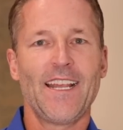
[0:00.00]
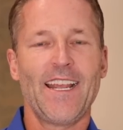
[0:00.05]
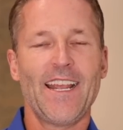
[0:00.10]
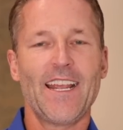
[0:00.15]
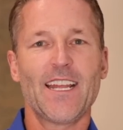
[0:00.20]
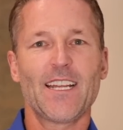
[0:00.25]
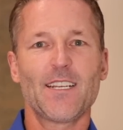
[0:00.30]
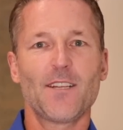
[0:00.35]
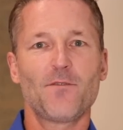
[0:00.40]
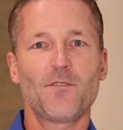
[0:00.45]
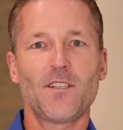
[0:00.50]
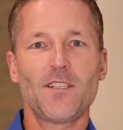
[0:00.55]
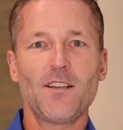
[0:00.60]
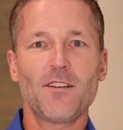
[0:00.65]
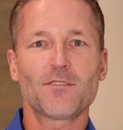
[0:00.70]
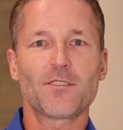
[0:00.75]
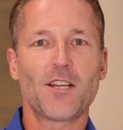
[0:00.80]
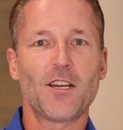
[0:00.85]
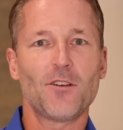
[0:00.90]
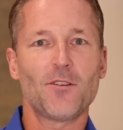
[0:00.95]
And if you
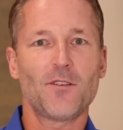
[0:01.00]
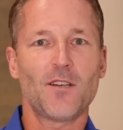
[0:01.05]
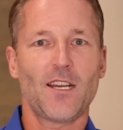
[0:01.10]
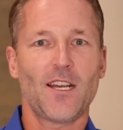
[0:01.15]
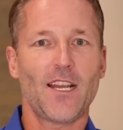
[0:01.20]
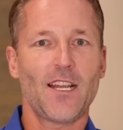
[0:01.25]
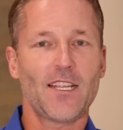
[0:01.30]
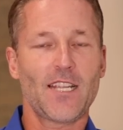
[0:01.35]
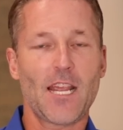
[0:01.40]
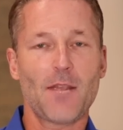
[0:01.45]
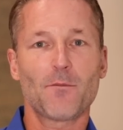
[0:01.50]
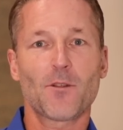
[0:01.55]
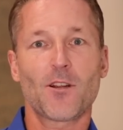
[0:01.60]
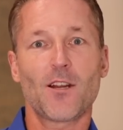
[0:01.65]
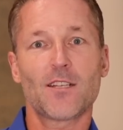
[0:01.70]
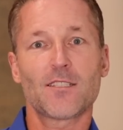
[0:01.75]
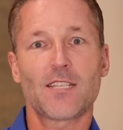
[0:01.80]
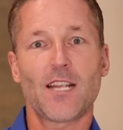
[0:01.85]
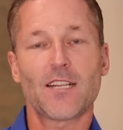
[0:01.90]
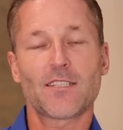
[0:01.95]
don't know, I came
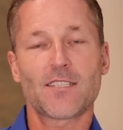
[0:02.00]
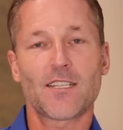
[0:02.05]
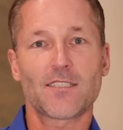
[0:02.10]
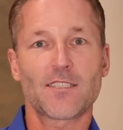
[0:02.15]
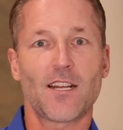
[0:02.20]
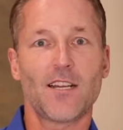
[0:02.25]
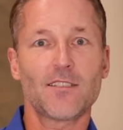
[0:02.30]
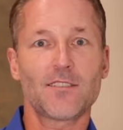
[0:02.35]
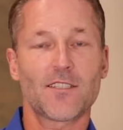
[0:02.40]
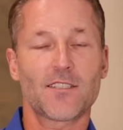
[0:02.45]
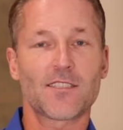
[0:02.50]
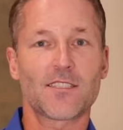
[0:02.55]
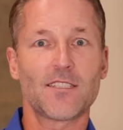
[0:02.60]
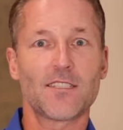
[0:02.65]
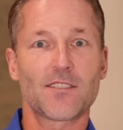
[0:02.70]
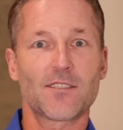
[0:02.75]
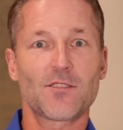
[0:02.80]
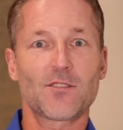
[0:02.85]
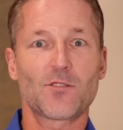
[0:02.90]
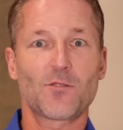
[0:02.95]
across Access
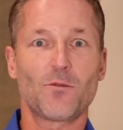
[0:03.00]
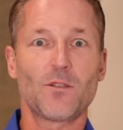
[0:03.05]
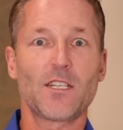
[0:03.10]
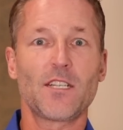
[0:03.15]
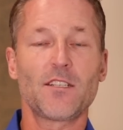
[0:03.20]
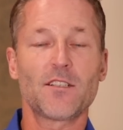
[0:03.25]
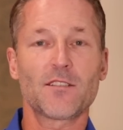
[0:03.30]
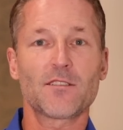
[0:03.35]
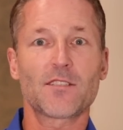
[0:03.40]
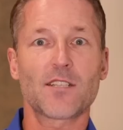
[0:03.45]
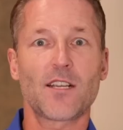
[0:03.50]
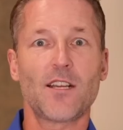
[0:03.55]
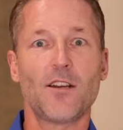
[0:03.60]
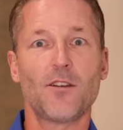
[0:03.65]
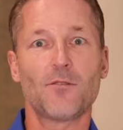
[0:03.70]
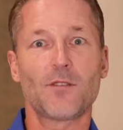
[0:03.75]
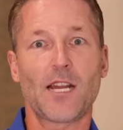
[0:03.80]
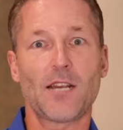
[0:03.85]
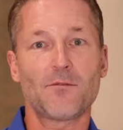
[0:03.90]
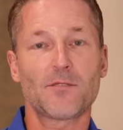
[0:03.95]
Consciousness 20 years
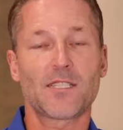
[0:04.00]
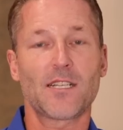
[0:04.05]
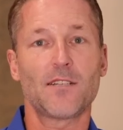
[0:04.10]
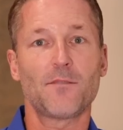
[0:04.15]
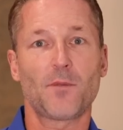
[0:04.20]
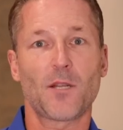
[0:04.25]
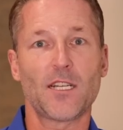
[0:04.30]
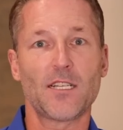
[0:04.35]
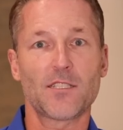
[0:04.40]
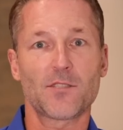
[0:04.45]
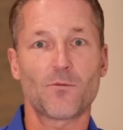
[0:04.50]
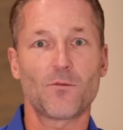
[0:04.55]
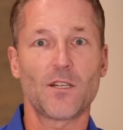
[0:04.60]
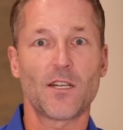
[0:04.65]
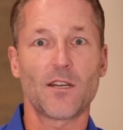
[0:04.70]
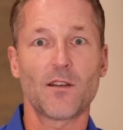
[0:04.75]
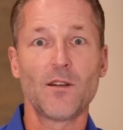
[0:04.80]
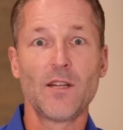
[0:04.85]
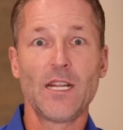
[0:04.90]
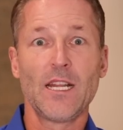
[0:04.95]
ago when I was at a place
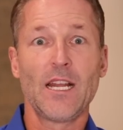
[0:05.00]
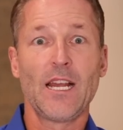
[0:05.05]
where